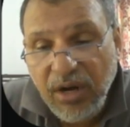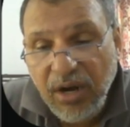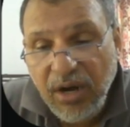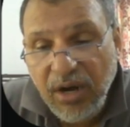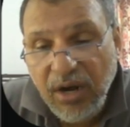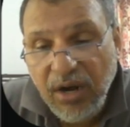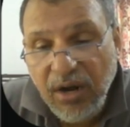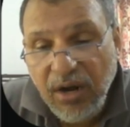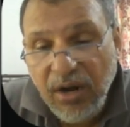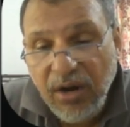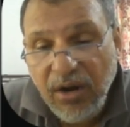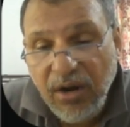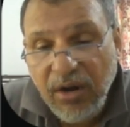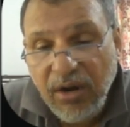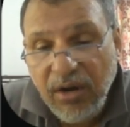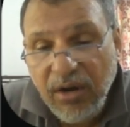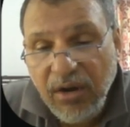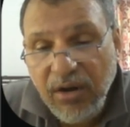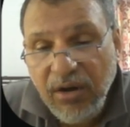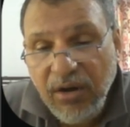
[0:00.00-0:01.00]

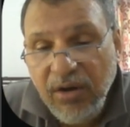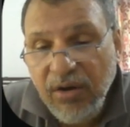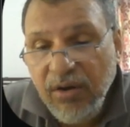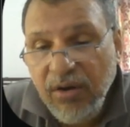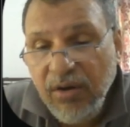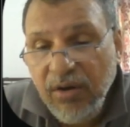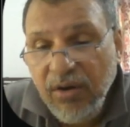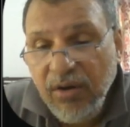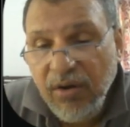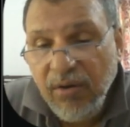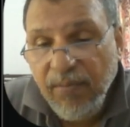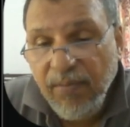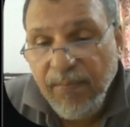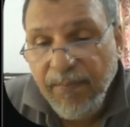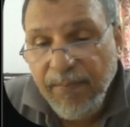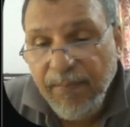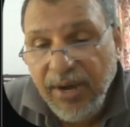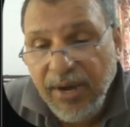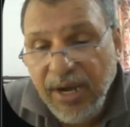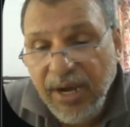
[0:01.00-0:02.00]
R
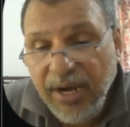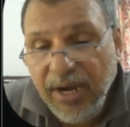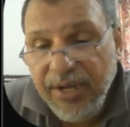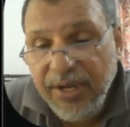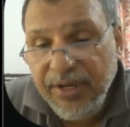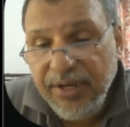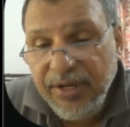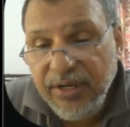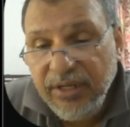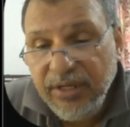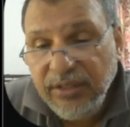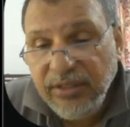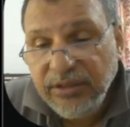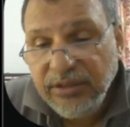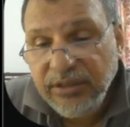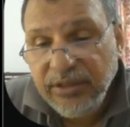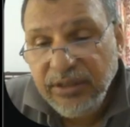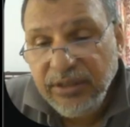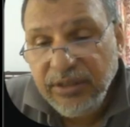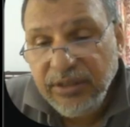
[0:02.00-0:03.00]

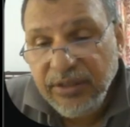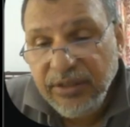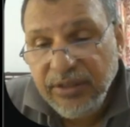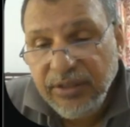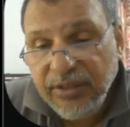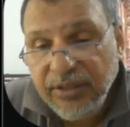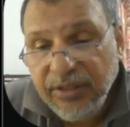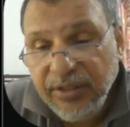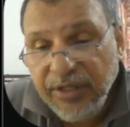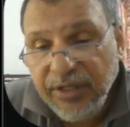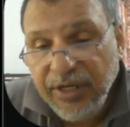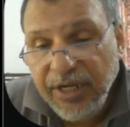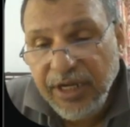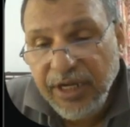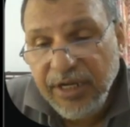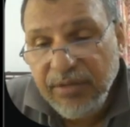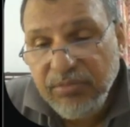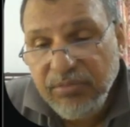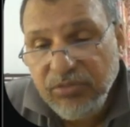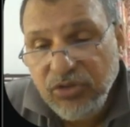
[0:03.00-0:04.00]
minus
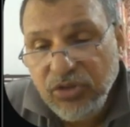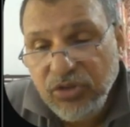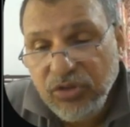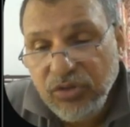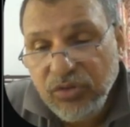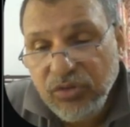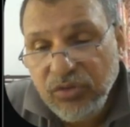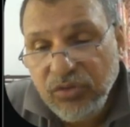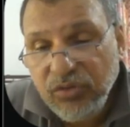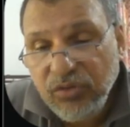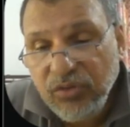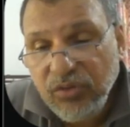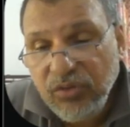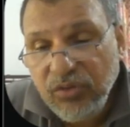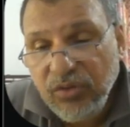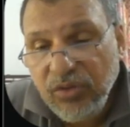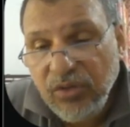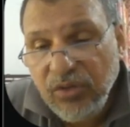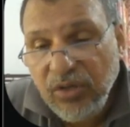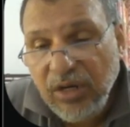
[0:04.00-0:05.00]
M2
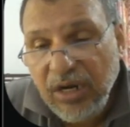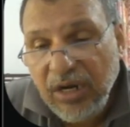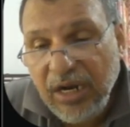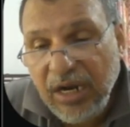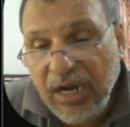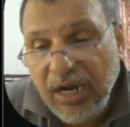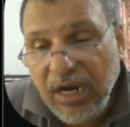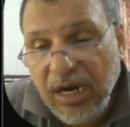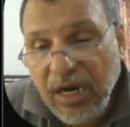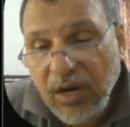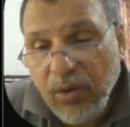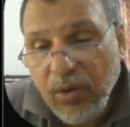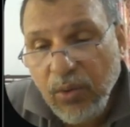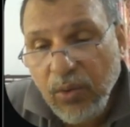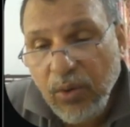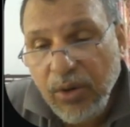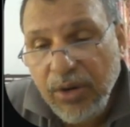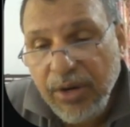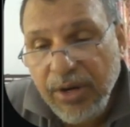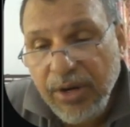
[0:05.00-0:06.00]

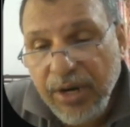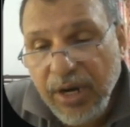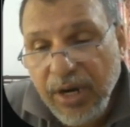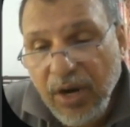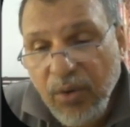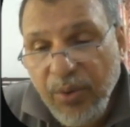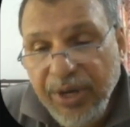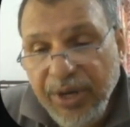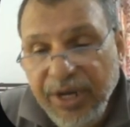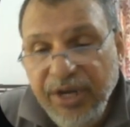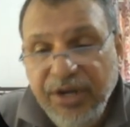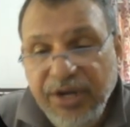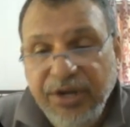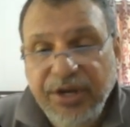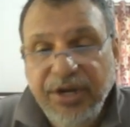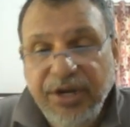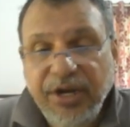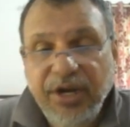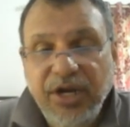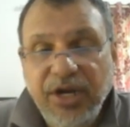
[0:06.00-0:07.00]
R1. Now we can
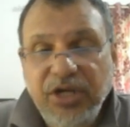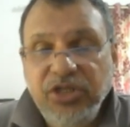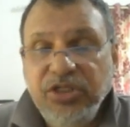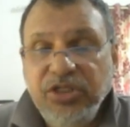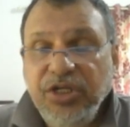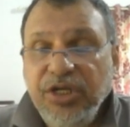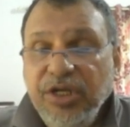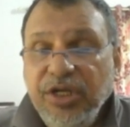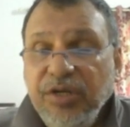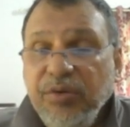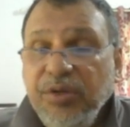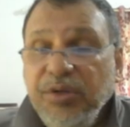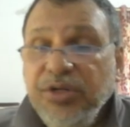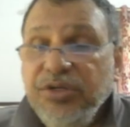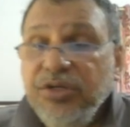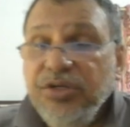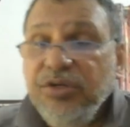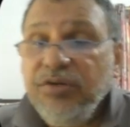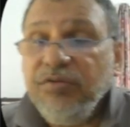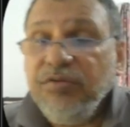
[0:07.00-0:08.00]
rearrange the
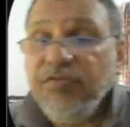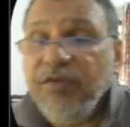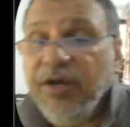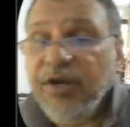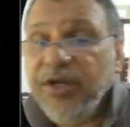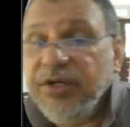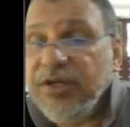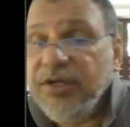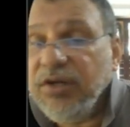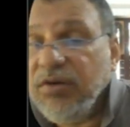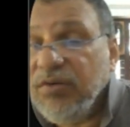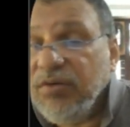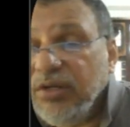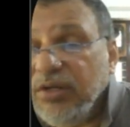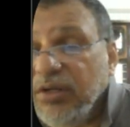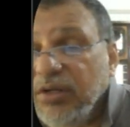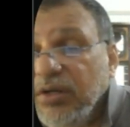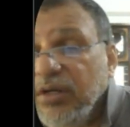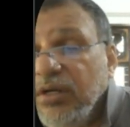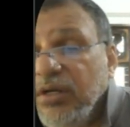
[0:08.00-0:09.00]
equation to find out
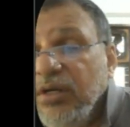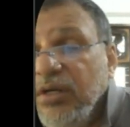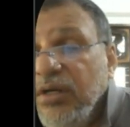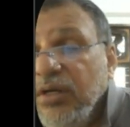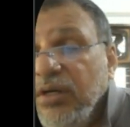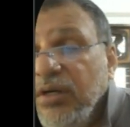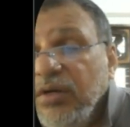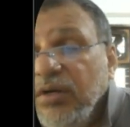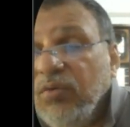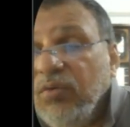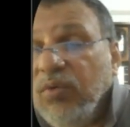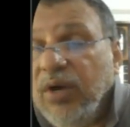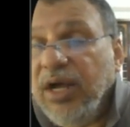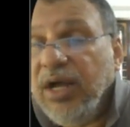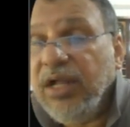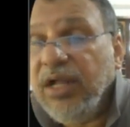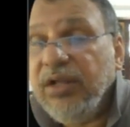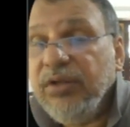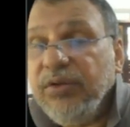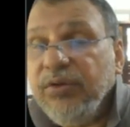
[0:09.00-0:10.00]
the
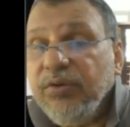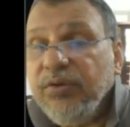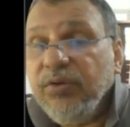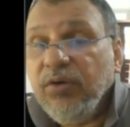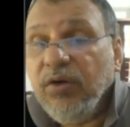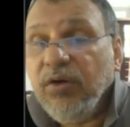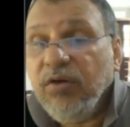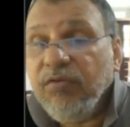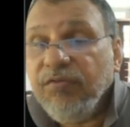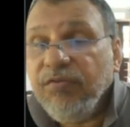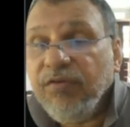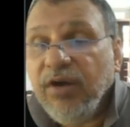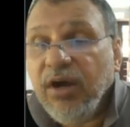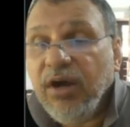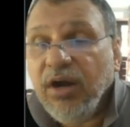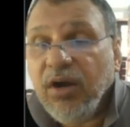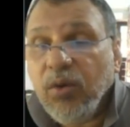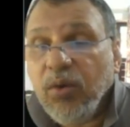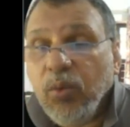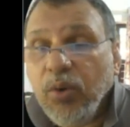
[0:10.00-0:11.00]
value of
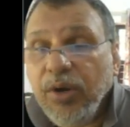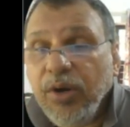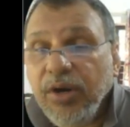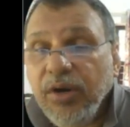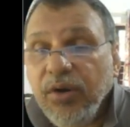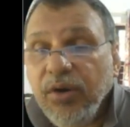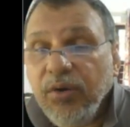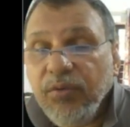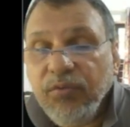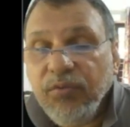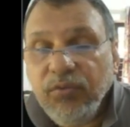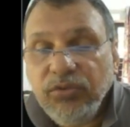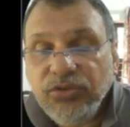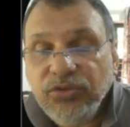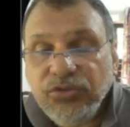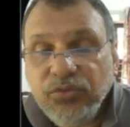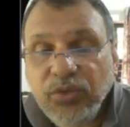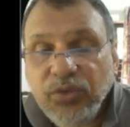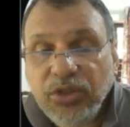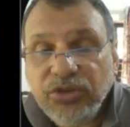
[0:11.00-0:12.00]
R1.
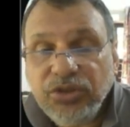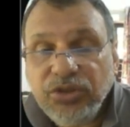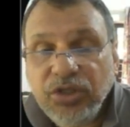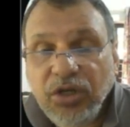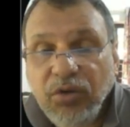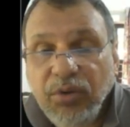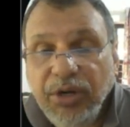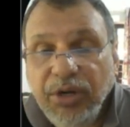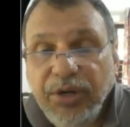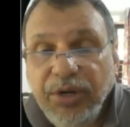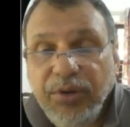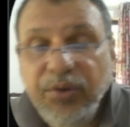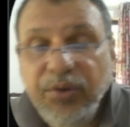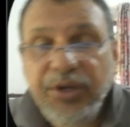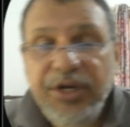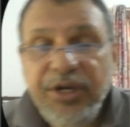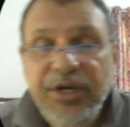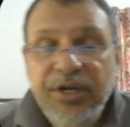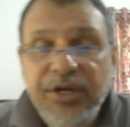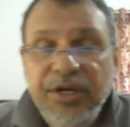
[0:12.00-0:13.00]
Watch how I
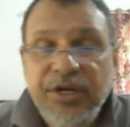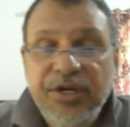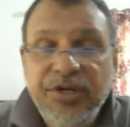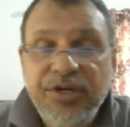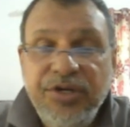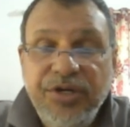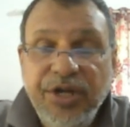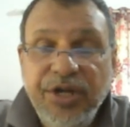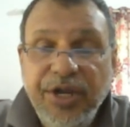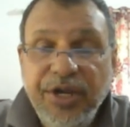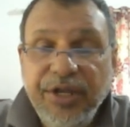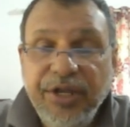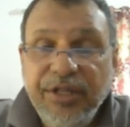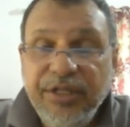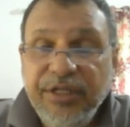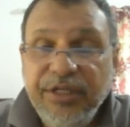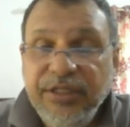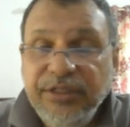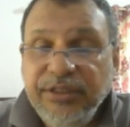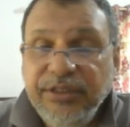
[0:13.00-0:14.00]
it. Take
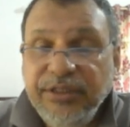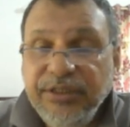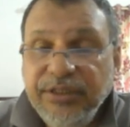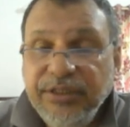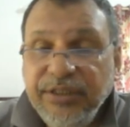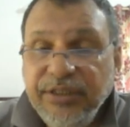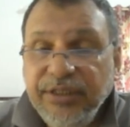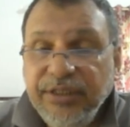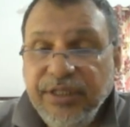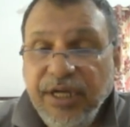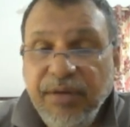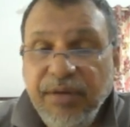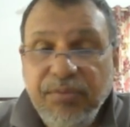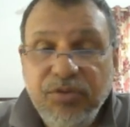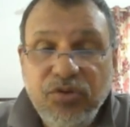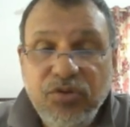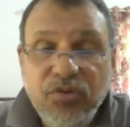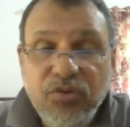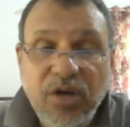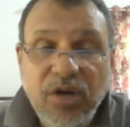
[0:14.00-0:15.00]
this
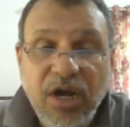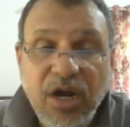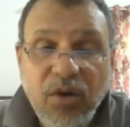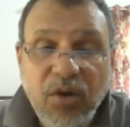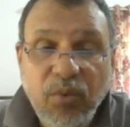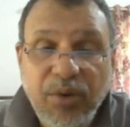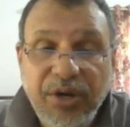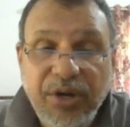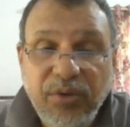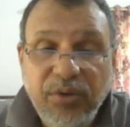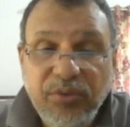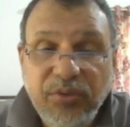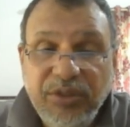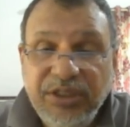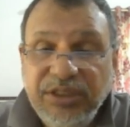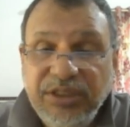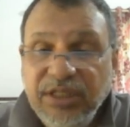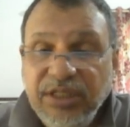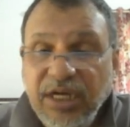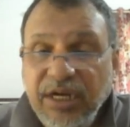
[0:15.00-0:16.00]
M2 R1 to
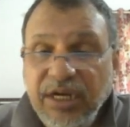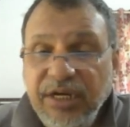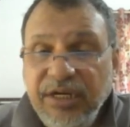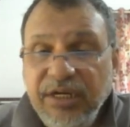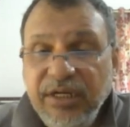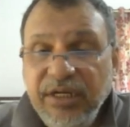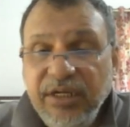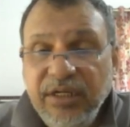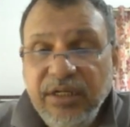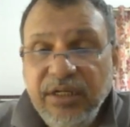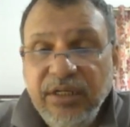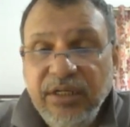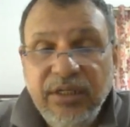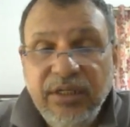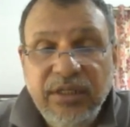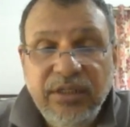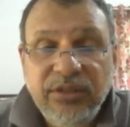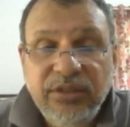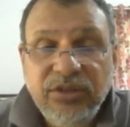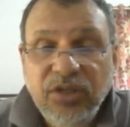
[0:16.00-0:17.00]
this side.
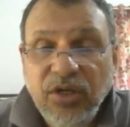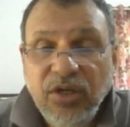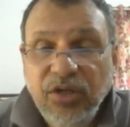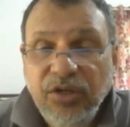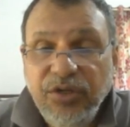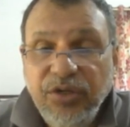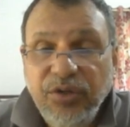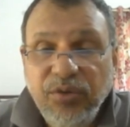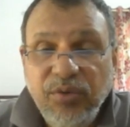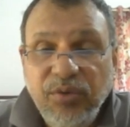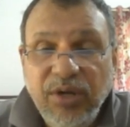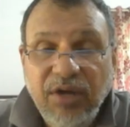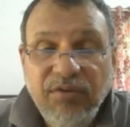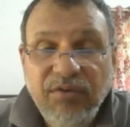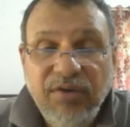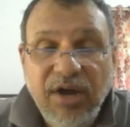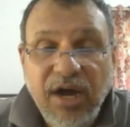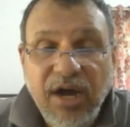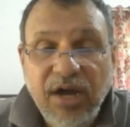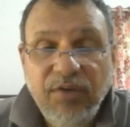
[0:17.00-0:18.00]
So you will
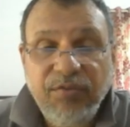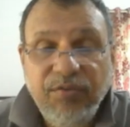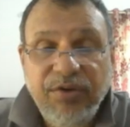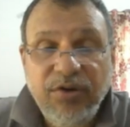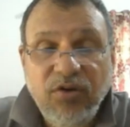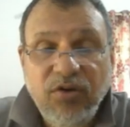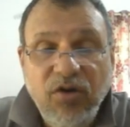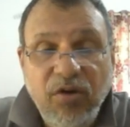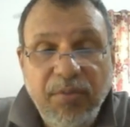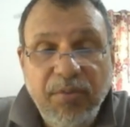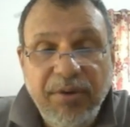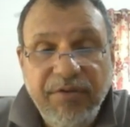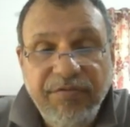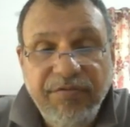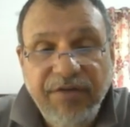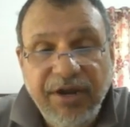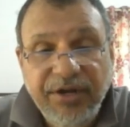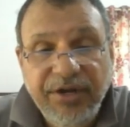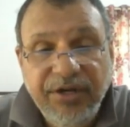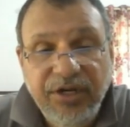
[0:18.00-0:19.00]
have R1 common
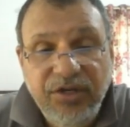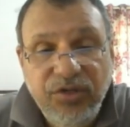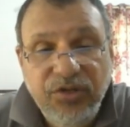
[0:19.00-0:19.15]
factor.